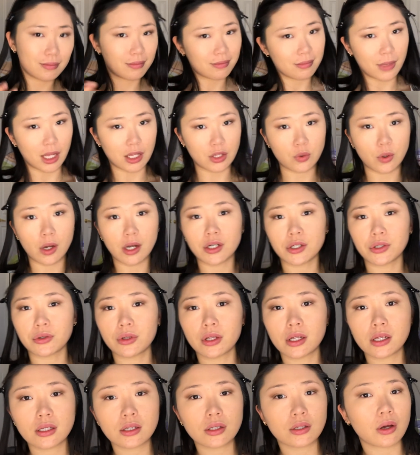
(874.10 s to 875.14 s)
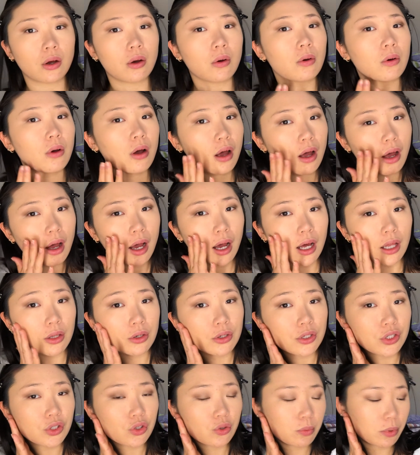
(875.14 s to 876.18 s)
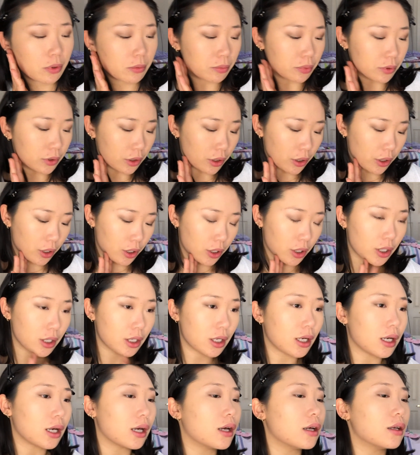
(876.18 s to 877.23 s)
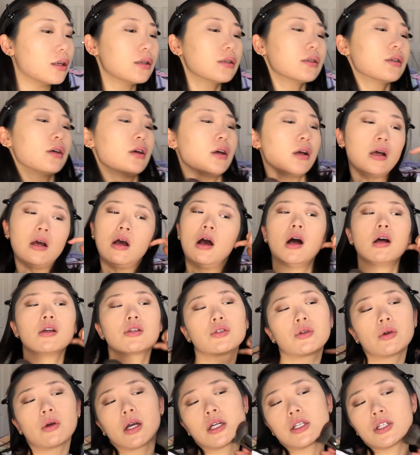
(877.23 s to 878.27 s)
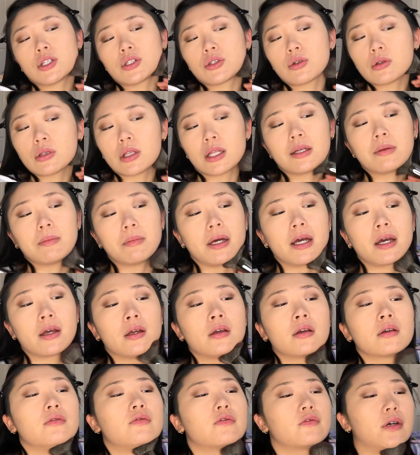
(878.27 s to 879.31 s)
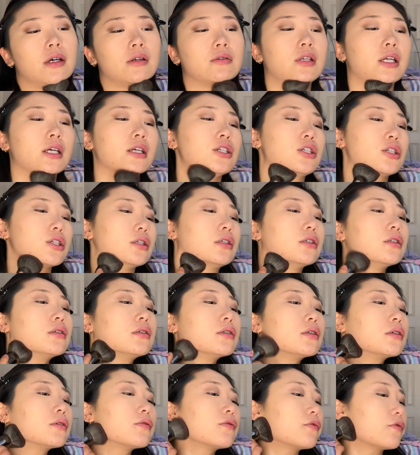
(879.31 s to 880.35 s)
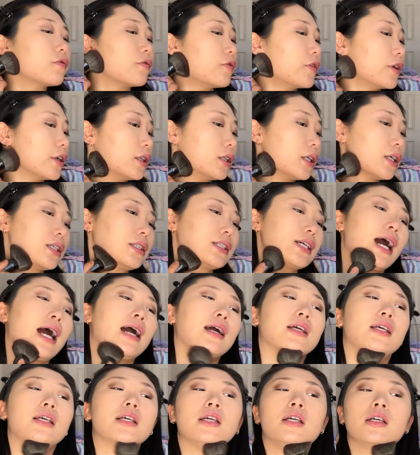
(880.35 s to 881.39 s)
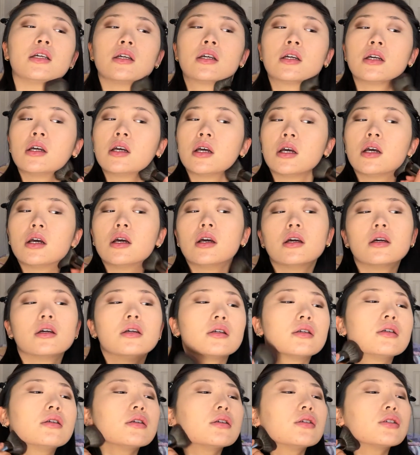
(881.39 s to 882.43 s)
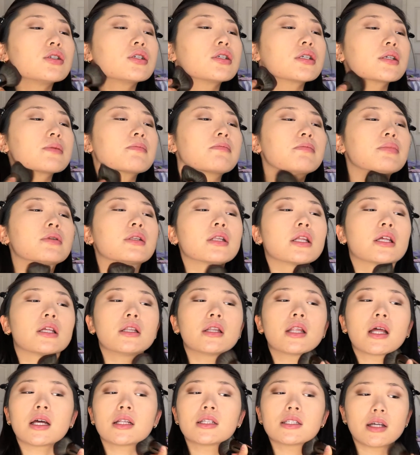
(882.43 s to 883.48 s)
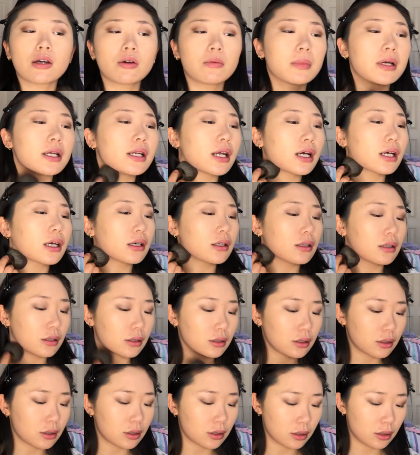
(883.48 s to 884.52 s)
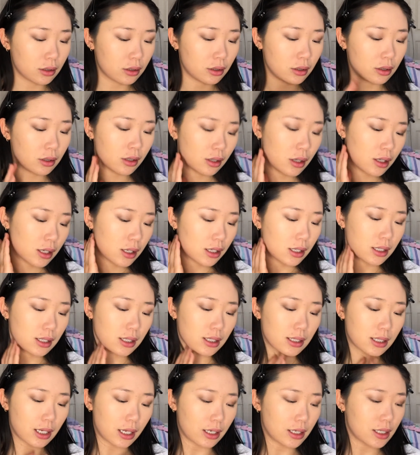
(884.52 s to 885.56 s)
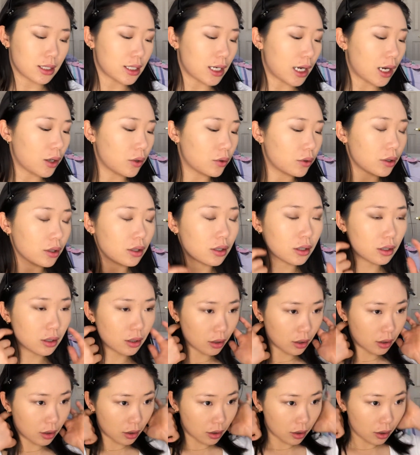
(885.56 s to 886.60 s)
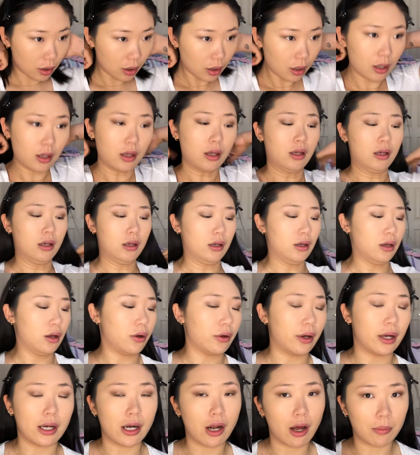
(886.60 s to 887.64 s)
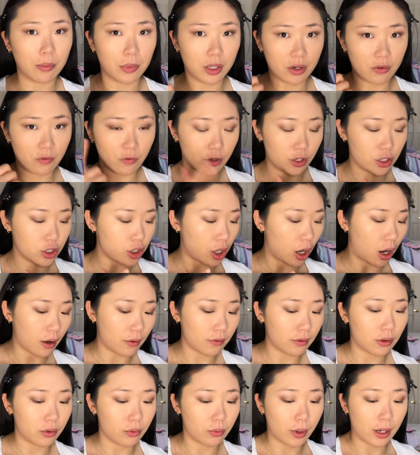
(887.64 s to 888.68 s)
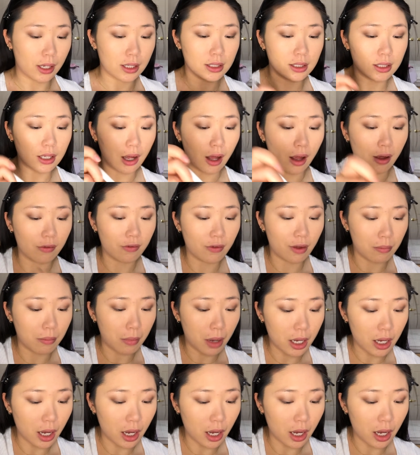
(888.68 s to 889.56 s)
that's why I do this. So it looks super blurred, and also I just don't like my foundation feeling tacky. Just blend that down my neck a little, set it down. Okay, now I'm gonna finish off the rest of my